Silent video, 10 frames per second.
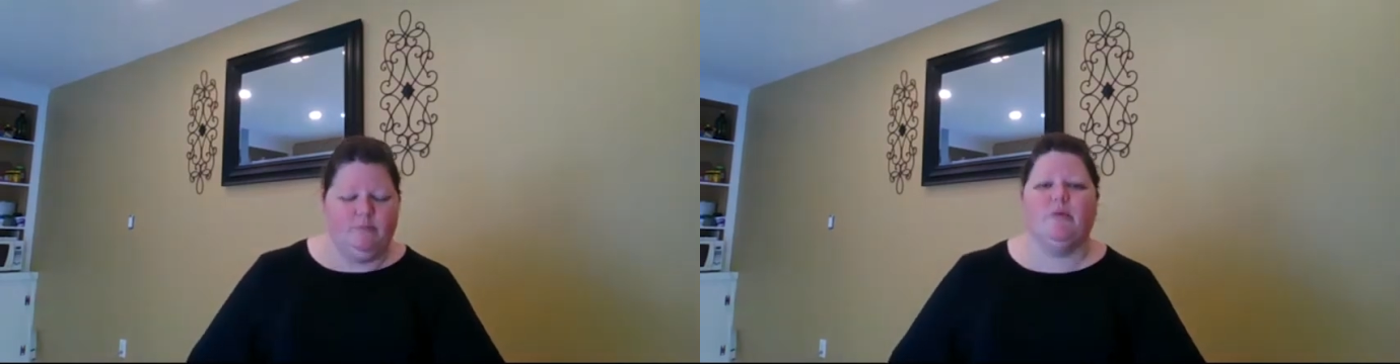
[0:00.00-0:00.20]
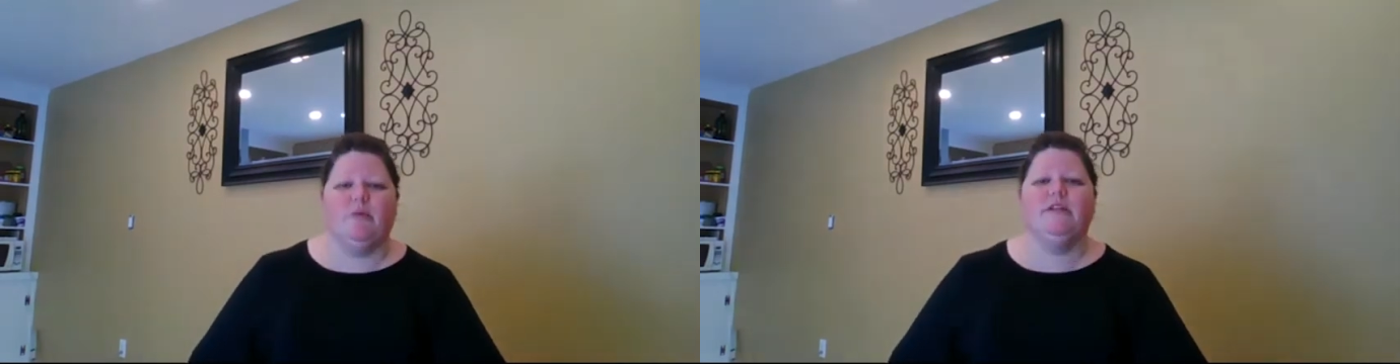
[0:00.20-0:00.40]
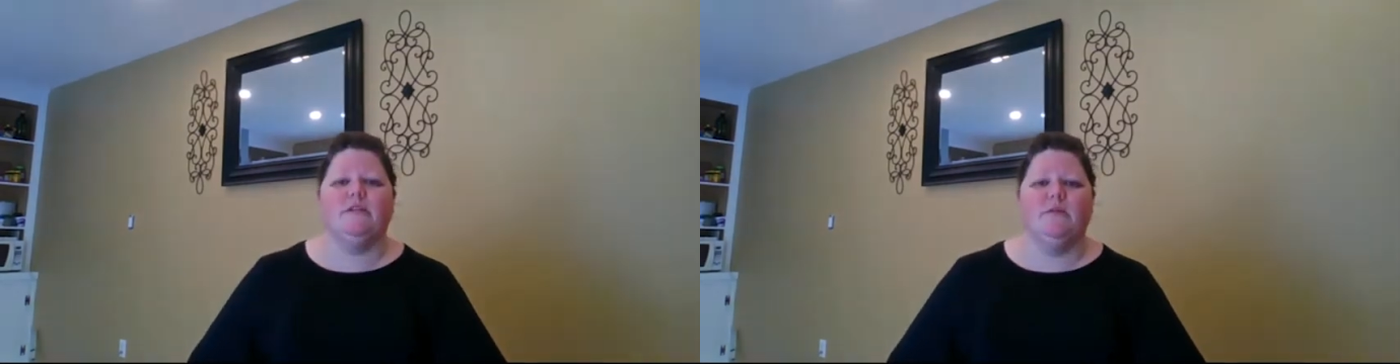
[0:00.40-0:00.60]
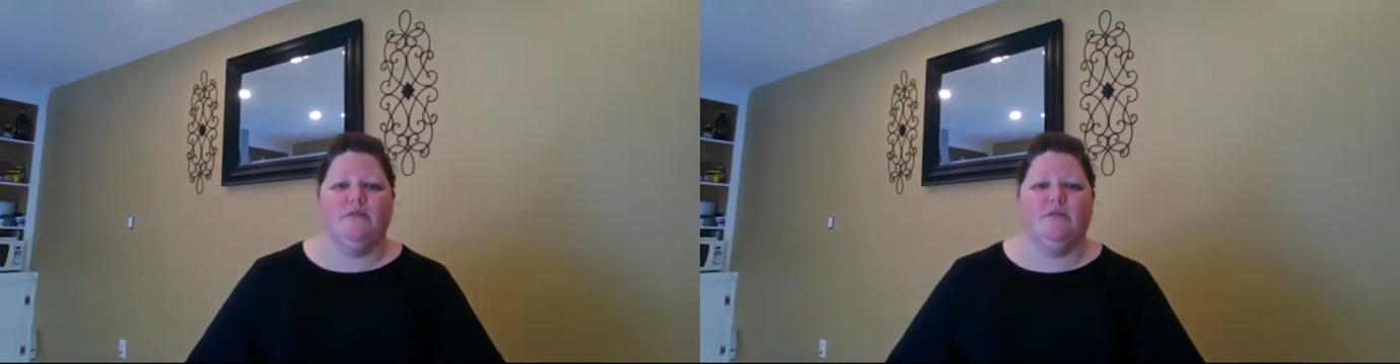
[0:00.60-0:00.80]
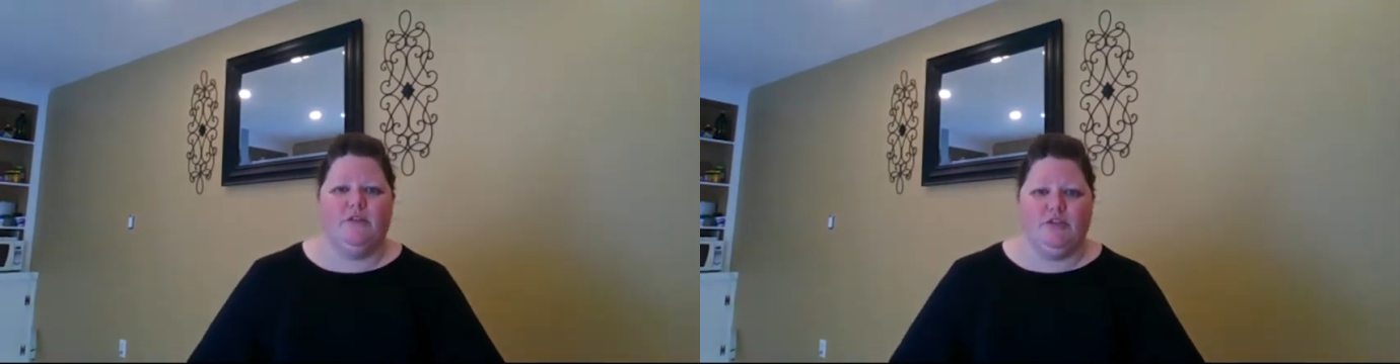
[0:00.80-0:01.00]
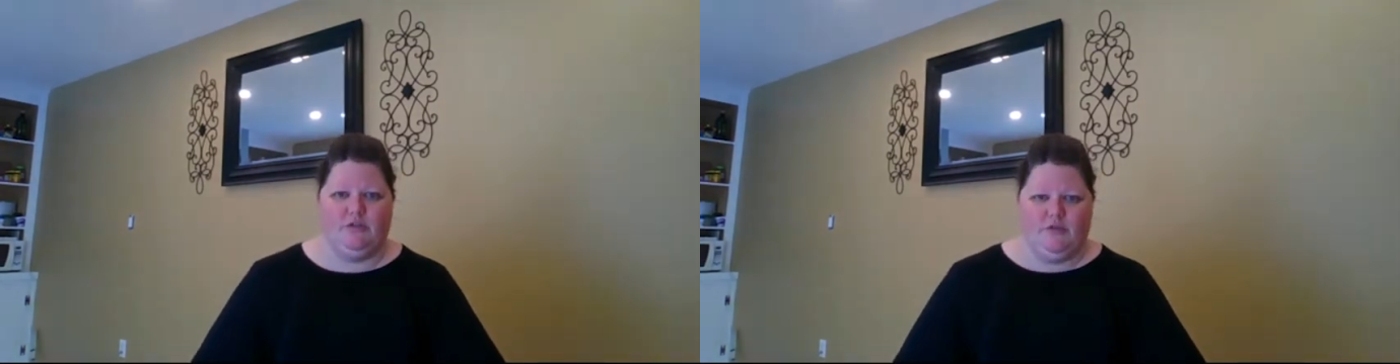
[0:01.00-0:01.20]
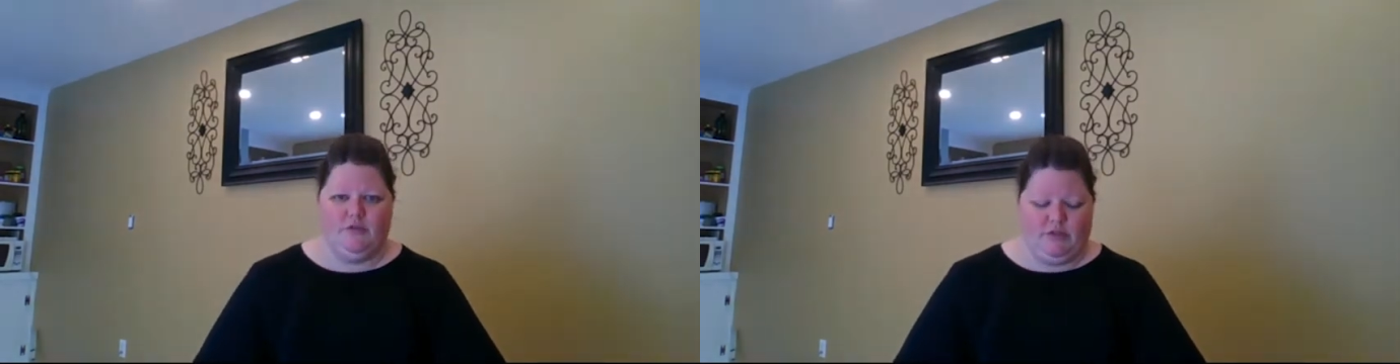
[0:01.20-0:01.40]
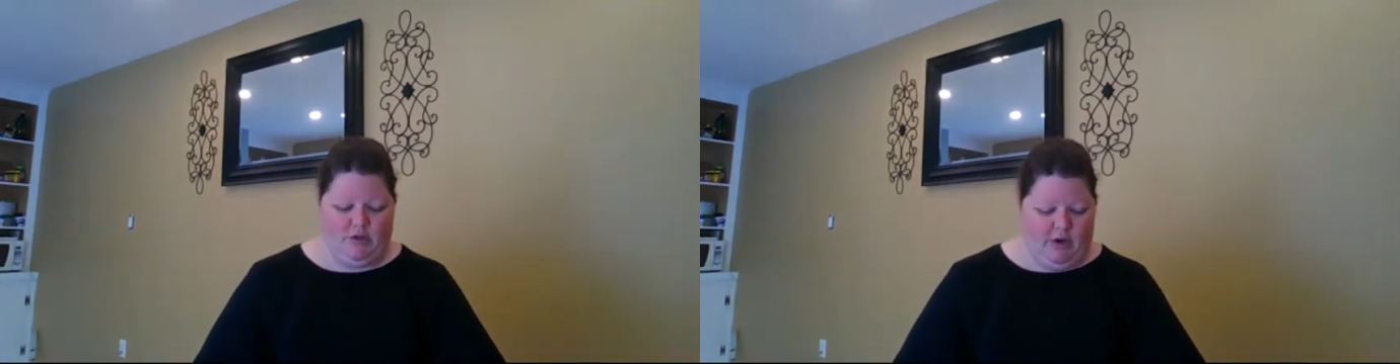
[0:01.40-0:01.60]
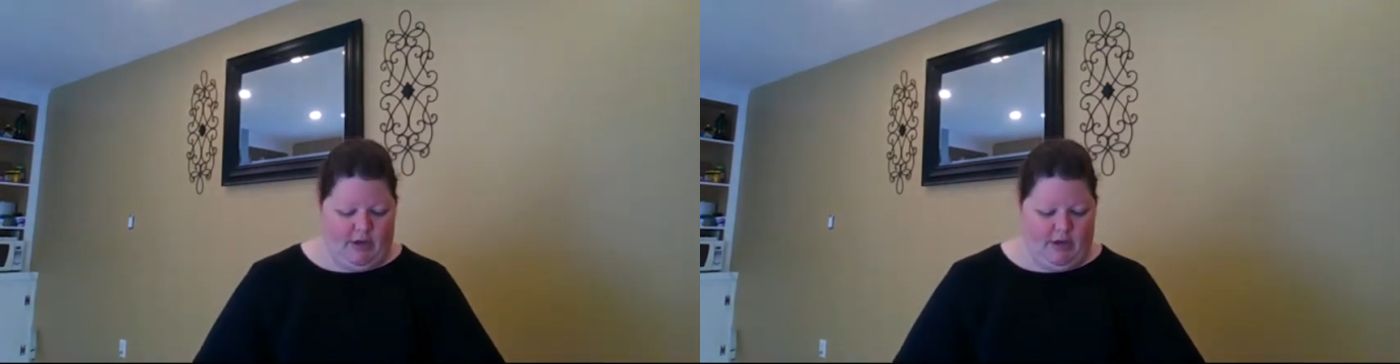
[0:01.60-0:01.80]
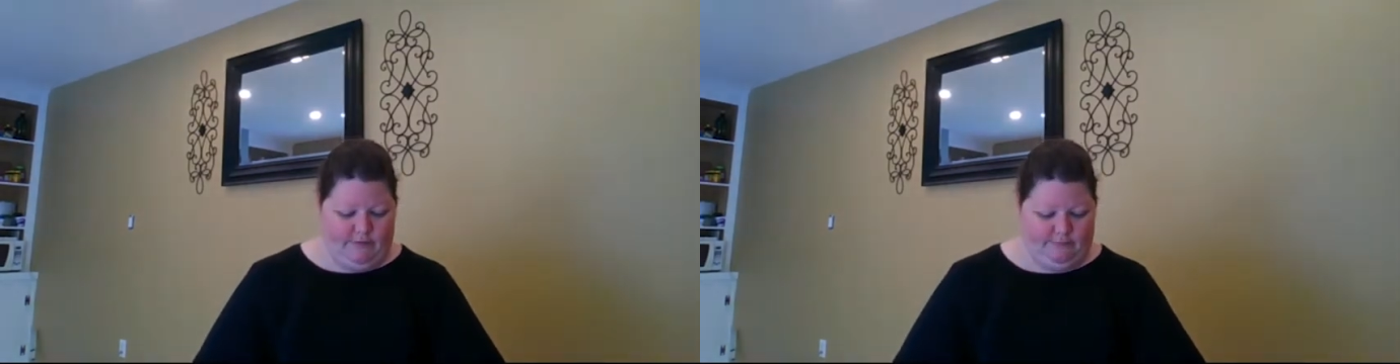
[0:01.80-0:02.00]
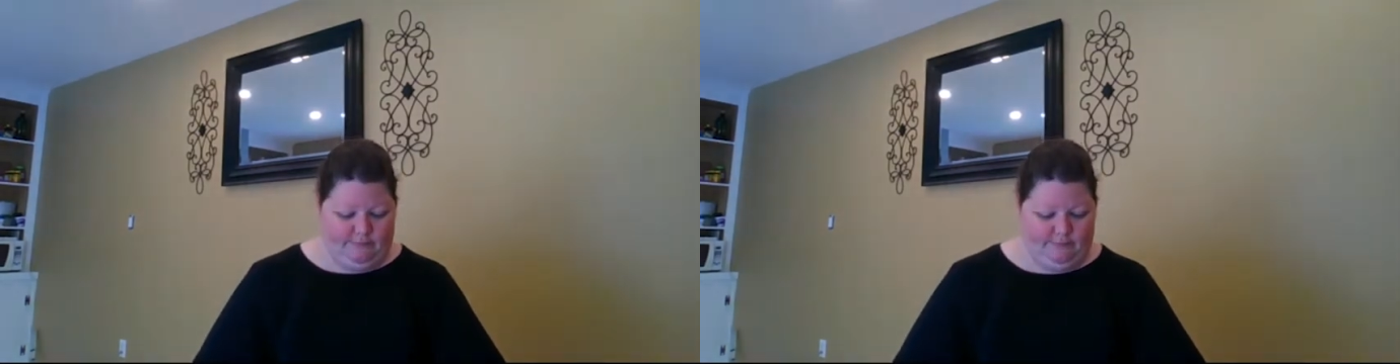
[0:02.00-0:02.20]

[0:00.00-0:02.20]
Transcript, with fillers: Bring some of the fish you've just caught.